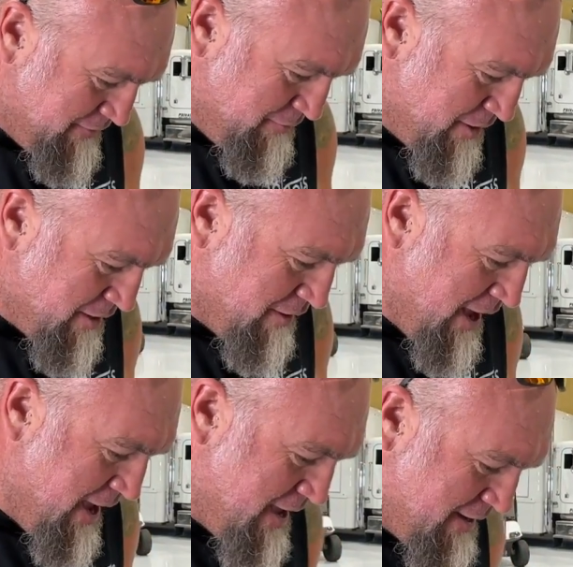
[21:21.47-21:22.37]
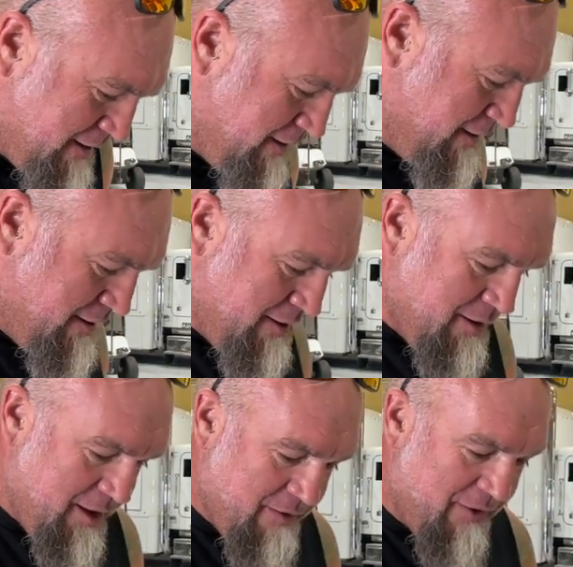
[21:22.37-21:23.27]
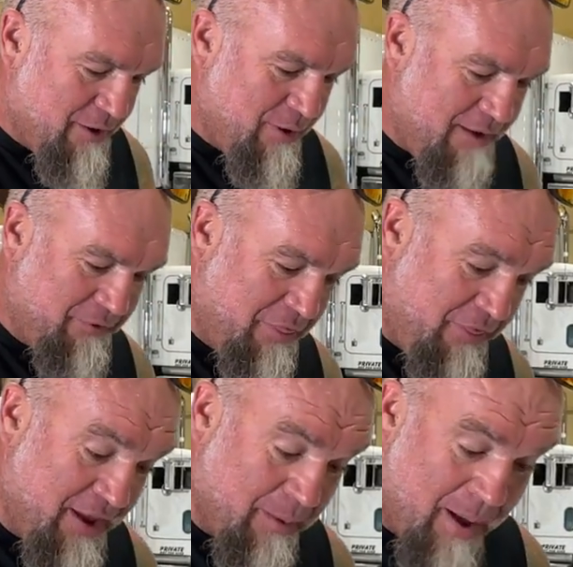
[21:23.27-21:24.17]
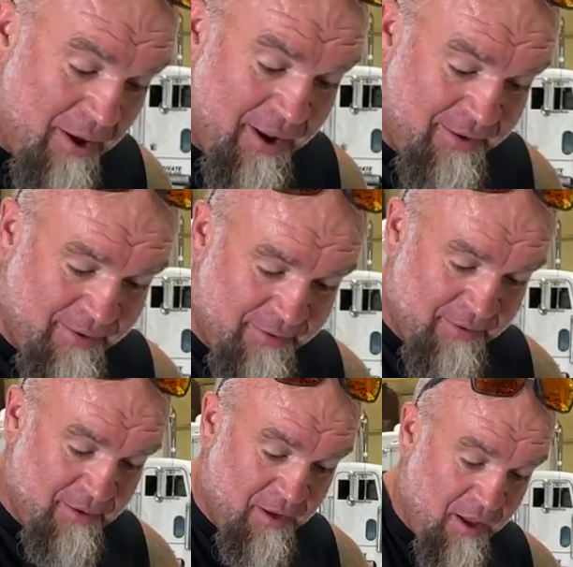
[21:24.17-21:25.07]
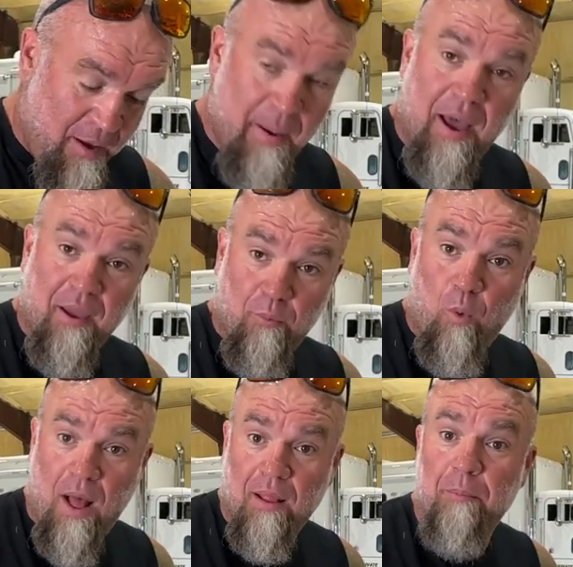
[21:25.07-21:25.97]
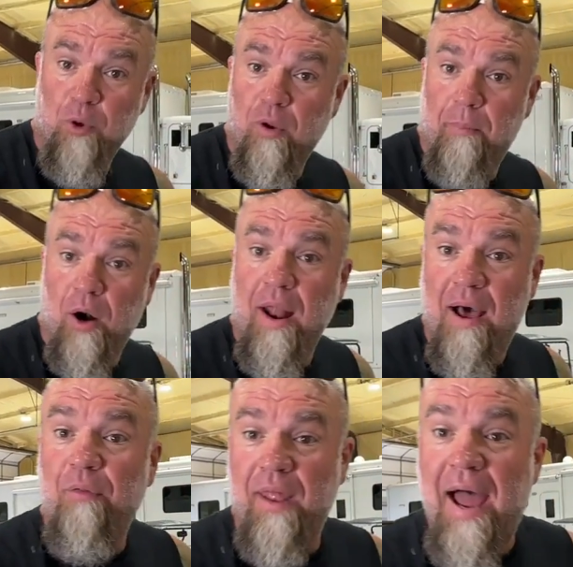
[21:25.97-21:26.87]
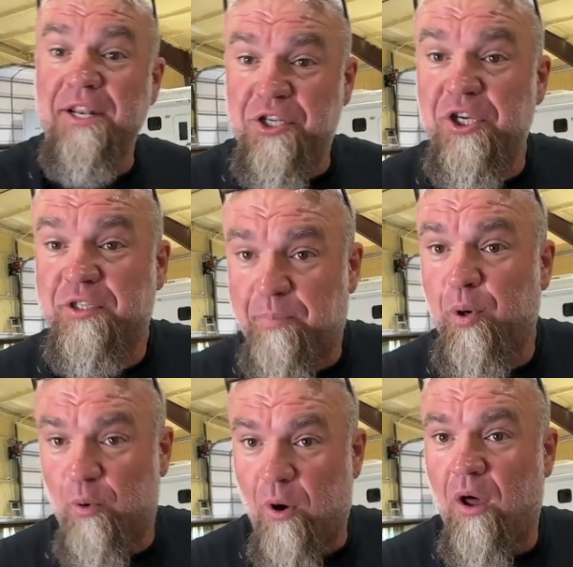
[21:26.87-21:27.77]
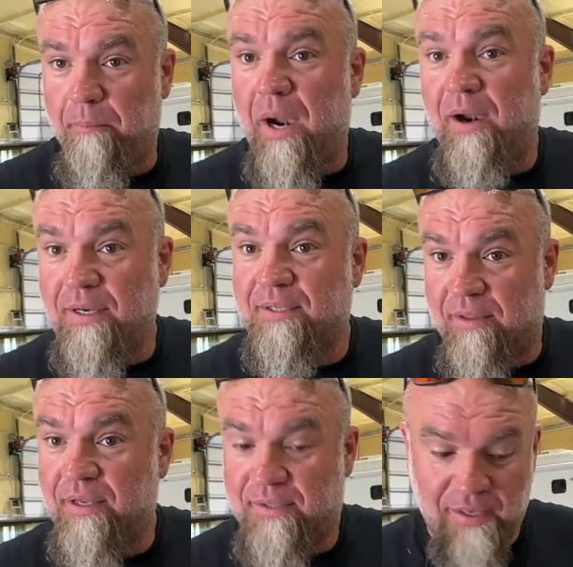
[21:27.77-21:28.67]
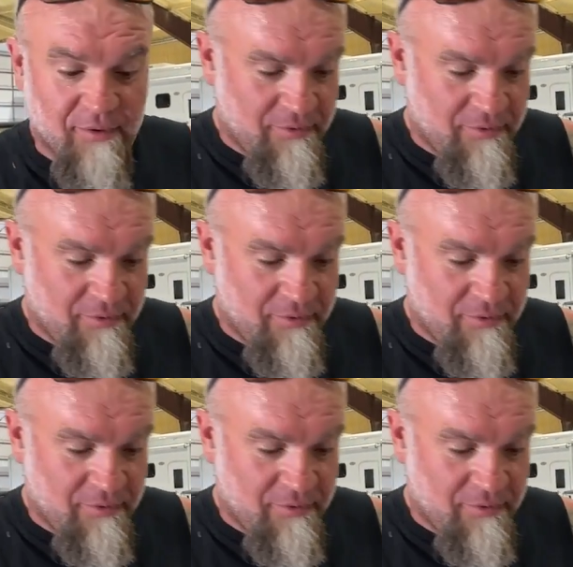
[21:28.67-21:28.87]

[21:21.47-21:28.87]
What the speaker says: Well, and if I don't have to think about it while I'm doing a burnout that I just put rod bearings in this deal,